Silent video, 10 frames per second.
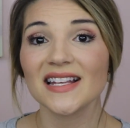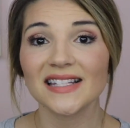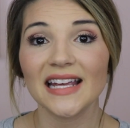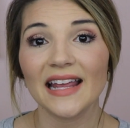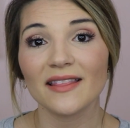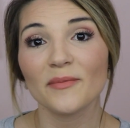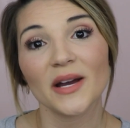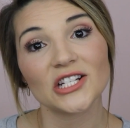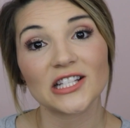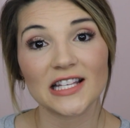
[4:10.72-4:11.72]
isn't in the
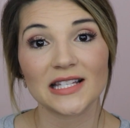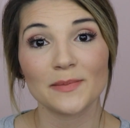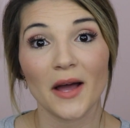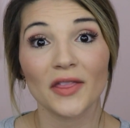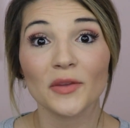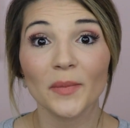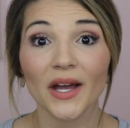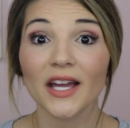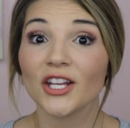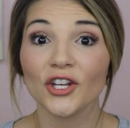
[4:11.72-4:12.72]
budget this month.
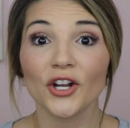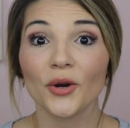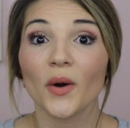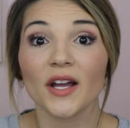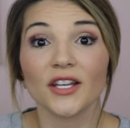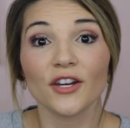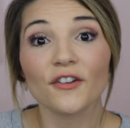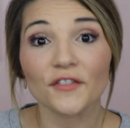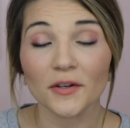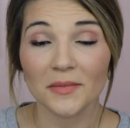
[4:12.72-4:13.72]
But you know, a
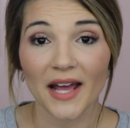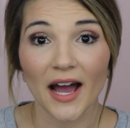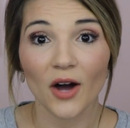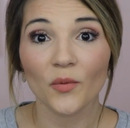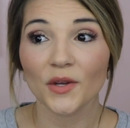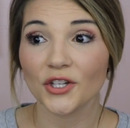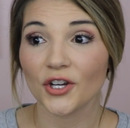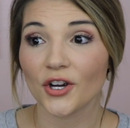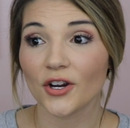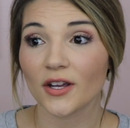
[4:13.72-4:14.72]
year from now when
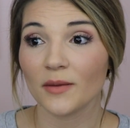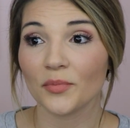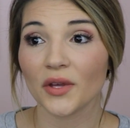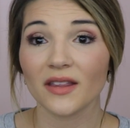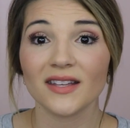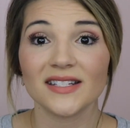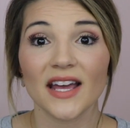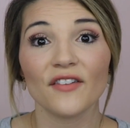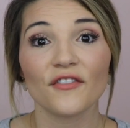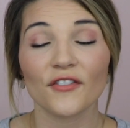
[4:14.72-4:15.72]
you're completely
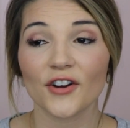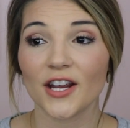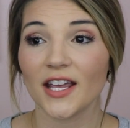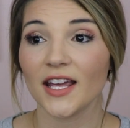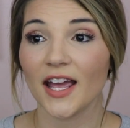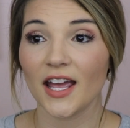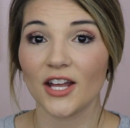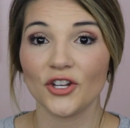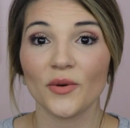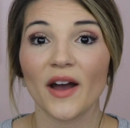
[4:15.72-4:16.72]
debt free
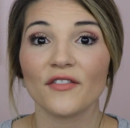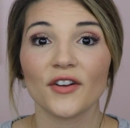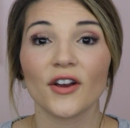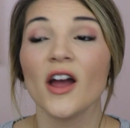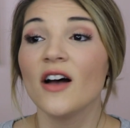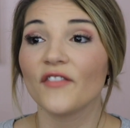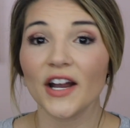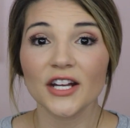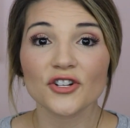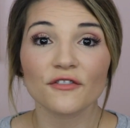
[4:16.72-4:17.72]
and you have your
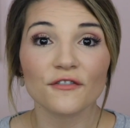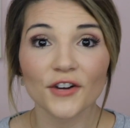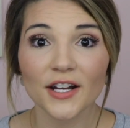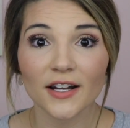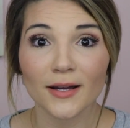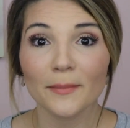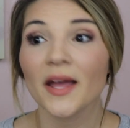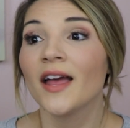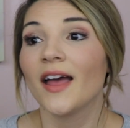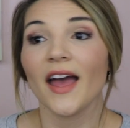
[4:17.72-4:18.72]
financial
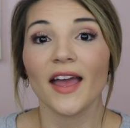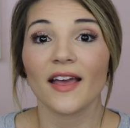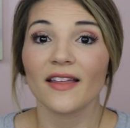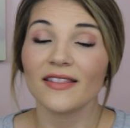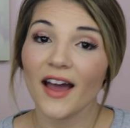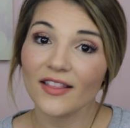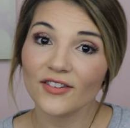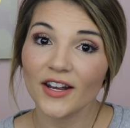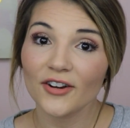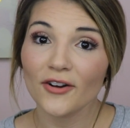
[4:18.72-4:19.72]
freedom, hey, that
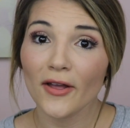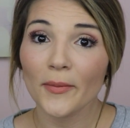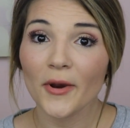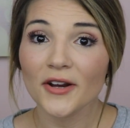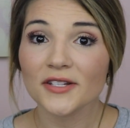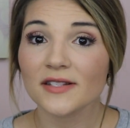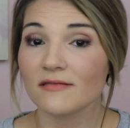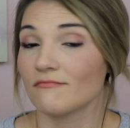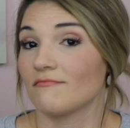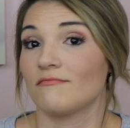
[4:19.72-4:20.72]
$300 purse
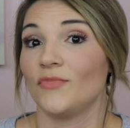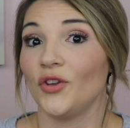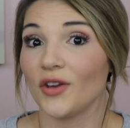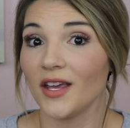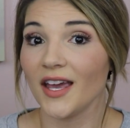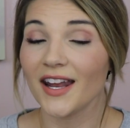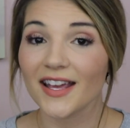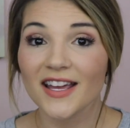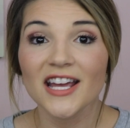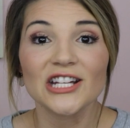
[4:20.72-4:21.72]
you can get
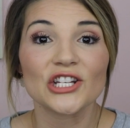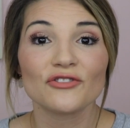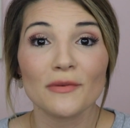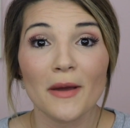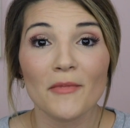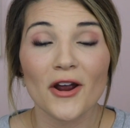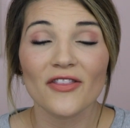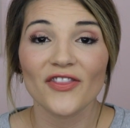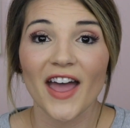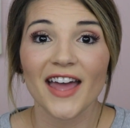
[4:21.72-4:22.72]
it. Just
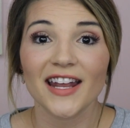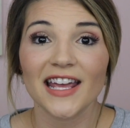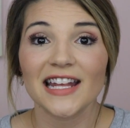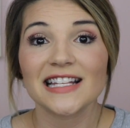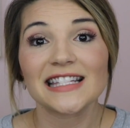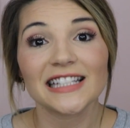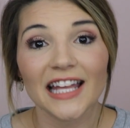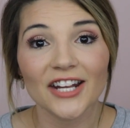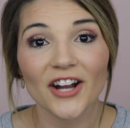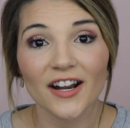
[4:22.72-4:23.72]
remember that it is
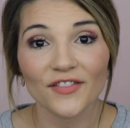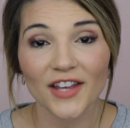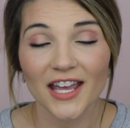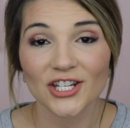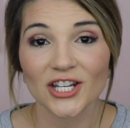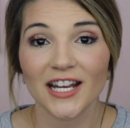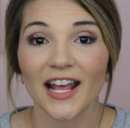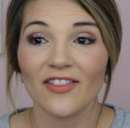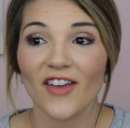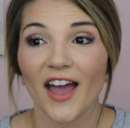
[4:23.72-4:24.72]
delayed gratification
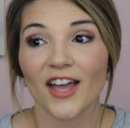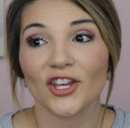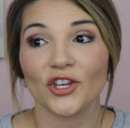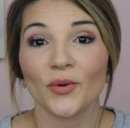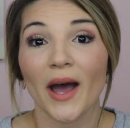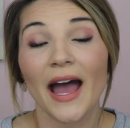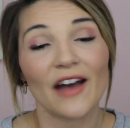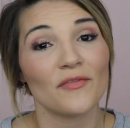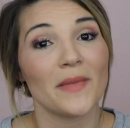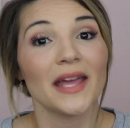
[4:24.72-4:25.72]
and that you
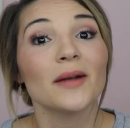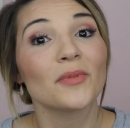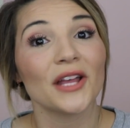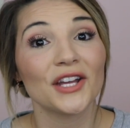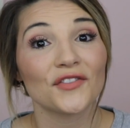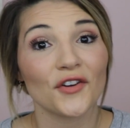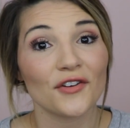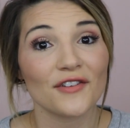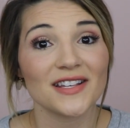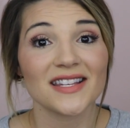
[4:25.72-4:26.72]
have made a plan for
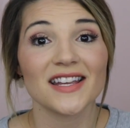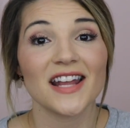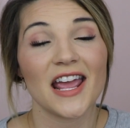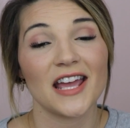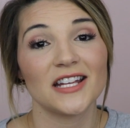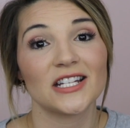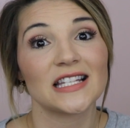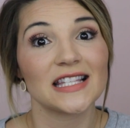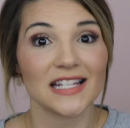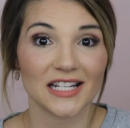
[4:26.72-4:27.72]
a reason and
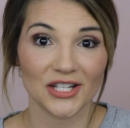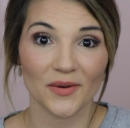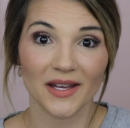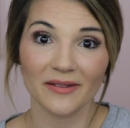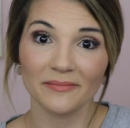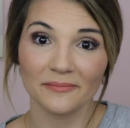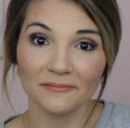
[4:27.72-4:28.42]
stick to it.